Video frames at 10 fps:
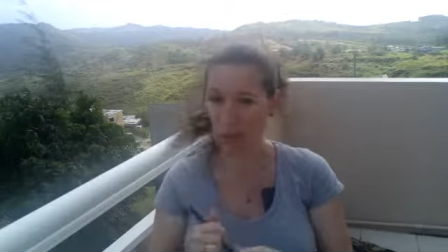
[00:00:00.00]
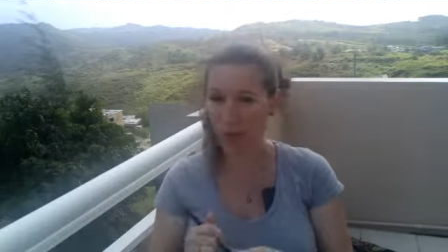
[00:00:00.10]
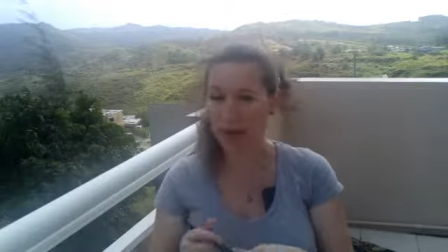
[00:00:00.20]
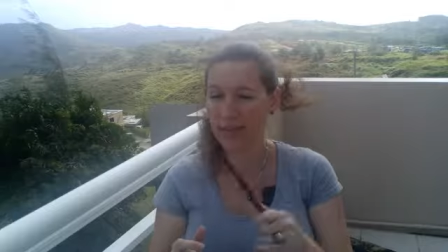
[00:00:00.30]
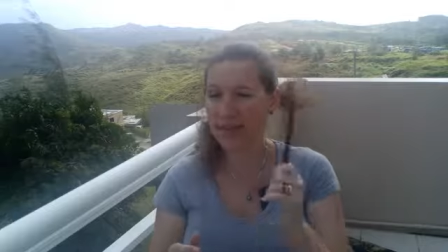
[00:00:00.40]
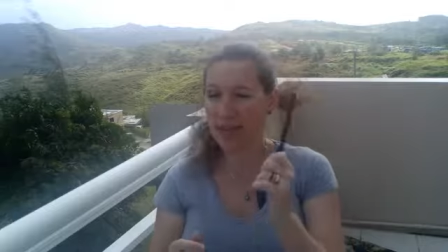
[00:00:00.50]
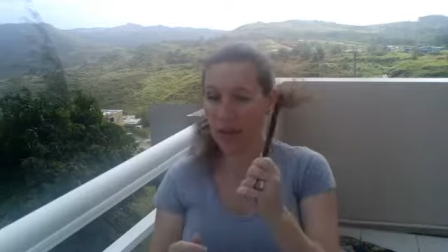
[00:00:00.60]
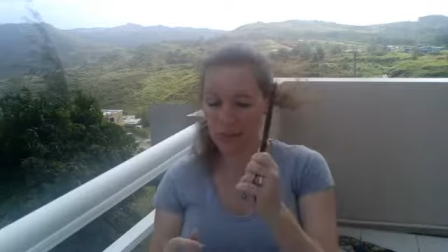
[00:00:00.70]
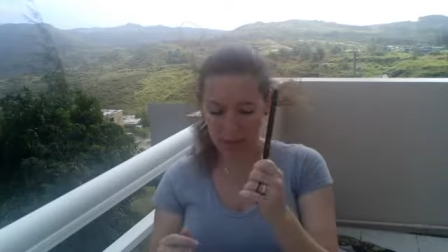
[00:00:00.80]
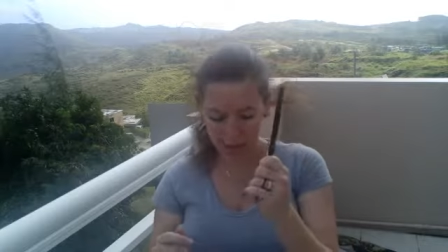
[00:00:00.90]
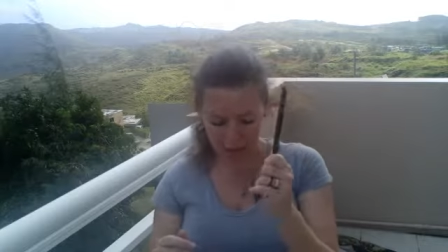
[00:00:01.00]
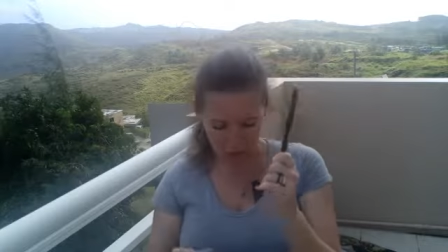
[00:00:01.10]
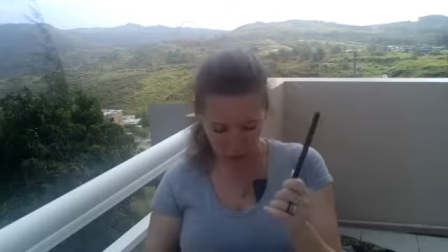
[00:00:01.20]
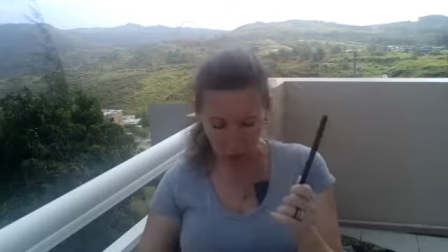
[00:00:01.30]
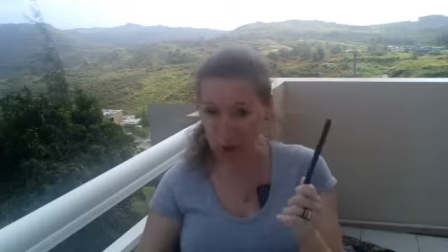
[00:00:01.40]
to work well and that's how I was able to
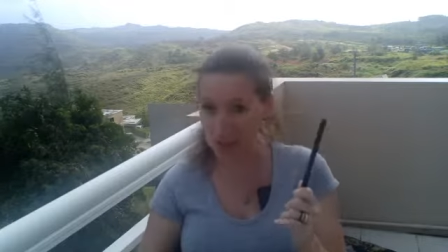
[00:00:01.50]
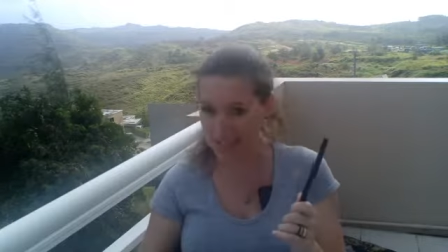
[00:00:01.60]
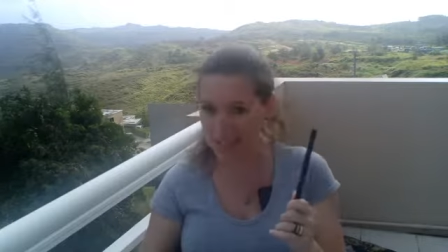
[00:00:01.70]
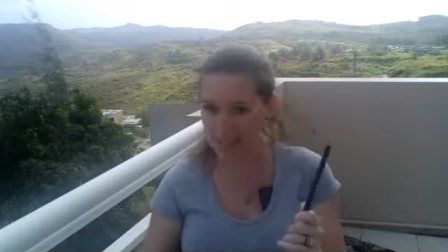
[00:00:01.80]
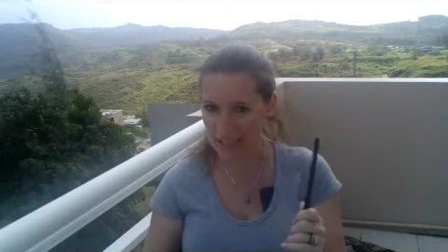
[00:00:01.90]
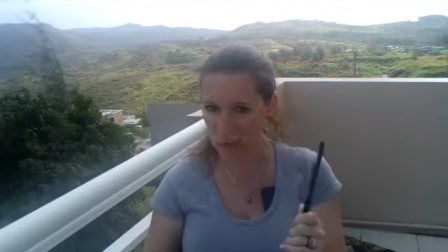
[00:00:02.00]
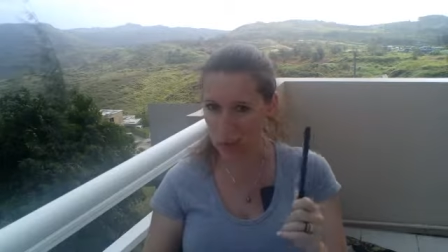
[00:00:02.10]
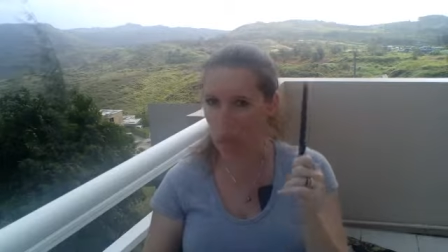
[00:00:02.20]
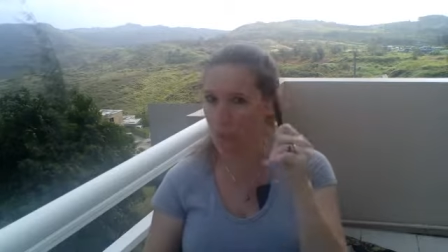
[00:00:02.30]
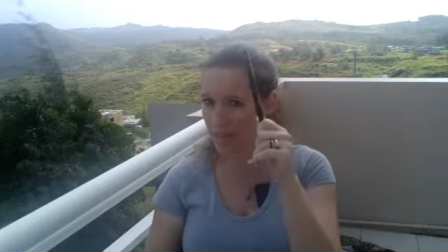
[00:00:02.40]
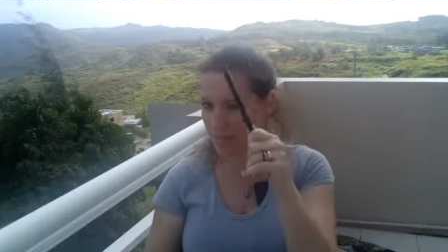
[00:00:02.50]
get darker tints as well